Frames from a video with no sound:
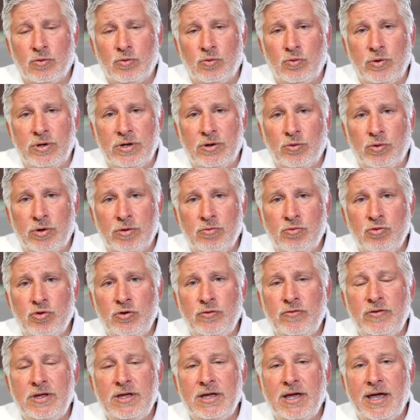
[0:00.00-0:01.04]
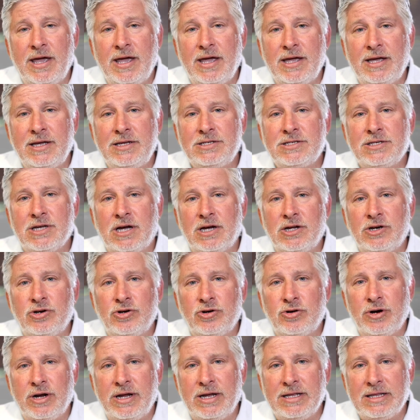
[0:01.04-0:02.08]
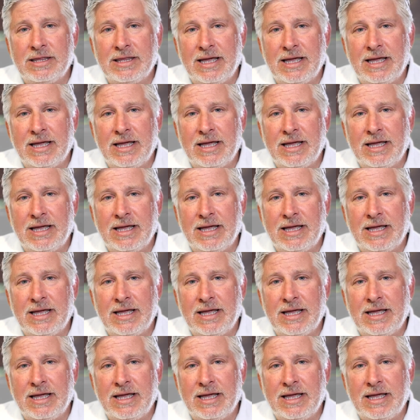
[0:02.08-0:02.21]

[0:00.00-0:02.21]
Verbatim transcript: We remove the eggs under a